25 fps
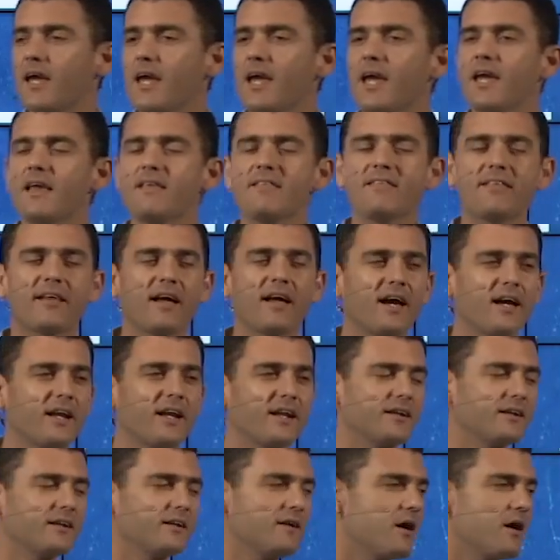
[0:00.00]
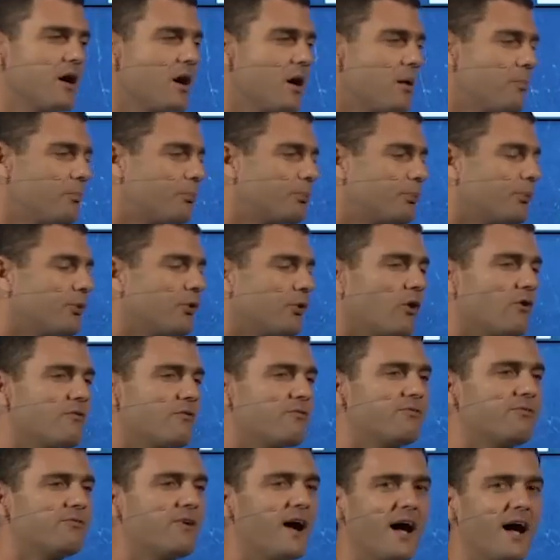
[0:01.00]
Israel
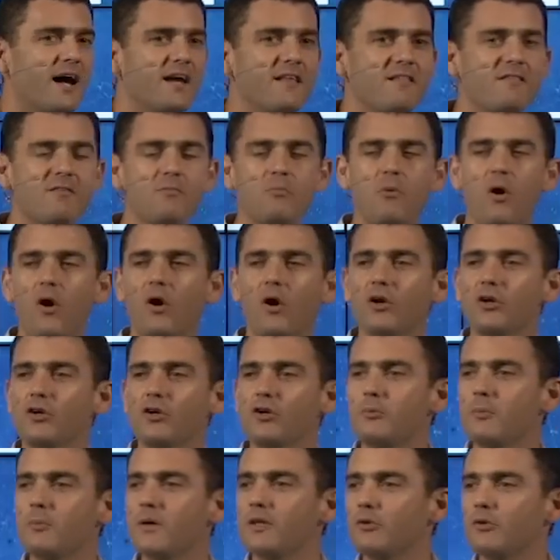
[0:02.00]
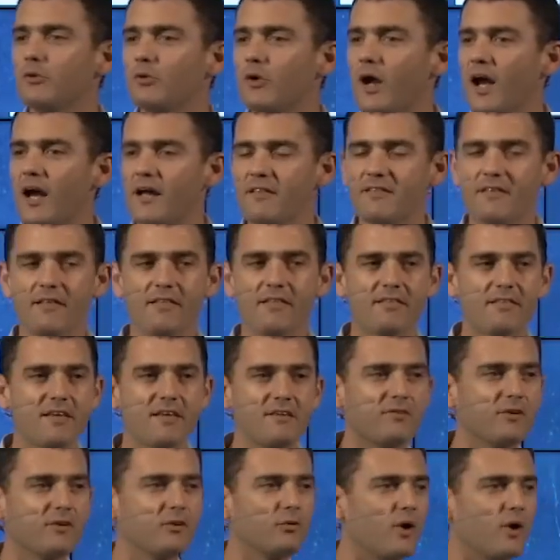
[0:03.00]
provides more human rights and
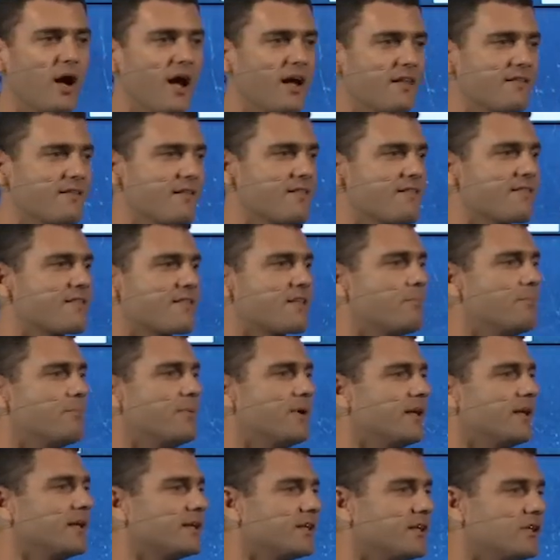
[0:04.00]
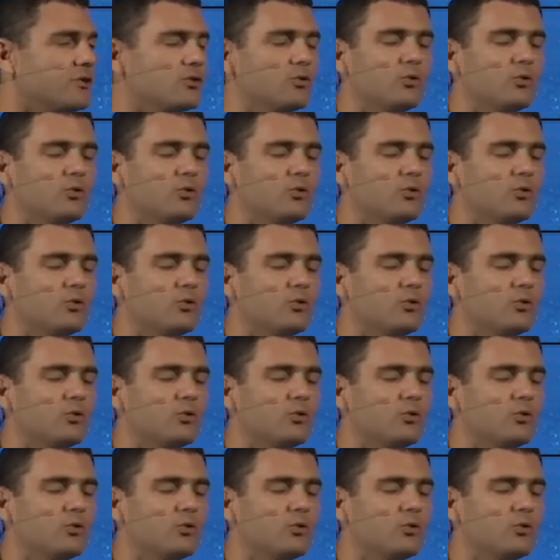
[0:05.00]
civil rights and stability